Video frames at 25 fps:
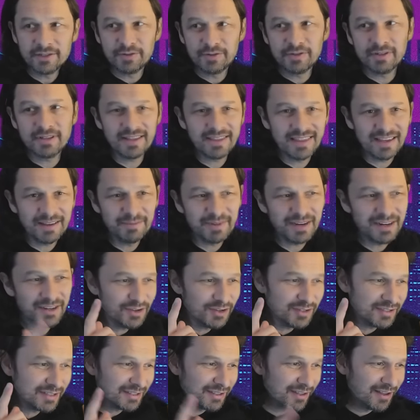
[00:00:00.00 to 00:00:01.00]
is a theme that I
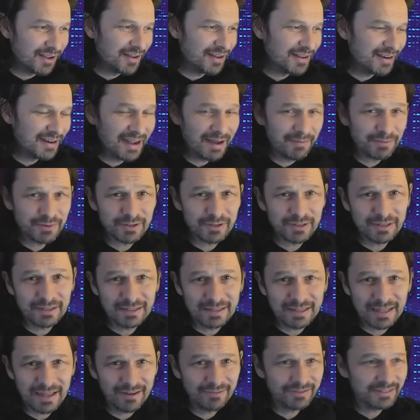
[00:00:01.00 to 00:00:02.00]
used a lot and I absolutely
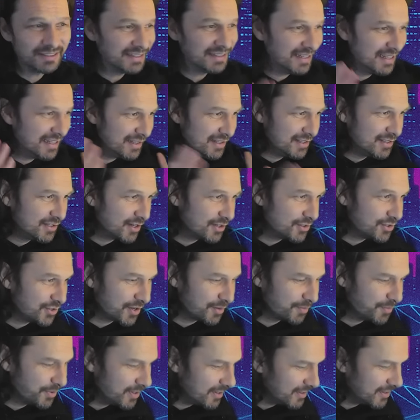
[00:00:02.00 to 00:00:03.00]
loved it inside your
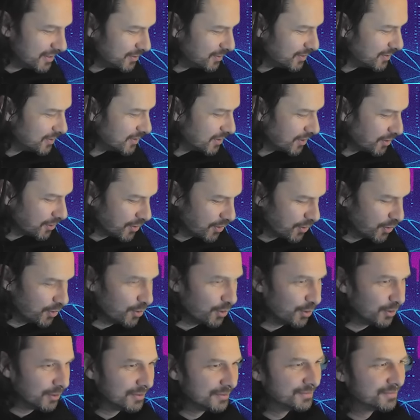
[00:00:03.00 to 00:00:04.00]
computer. This was so
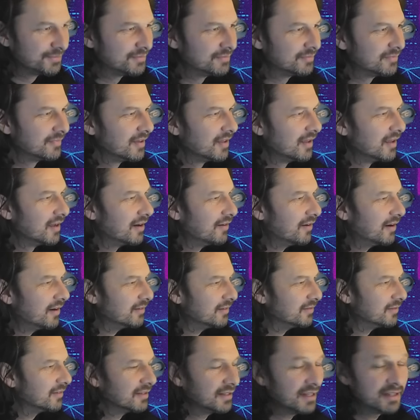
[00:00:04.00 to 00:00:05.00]
cool. All right,
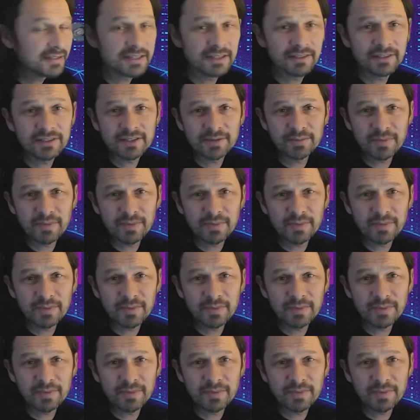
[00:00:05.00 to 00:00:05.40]
let's get to some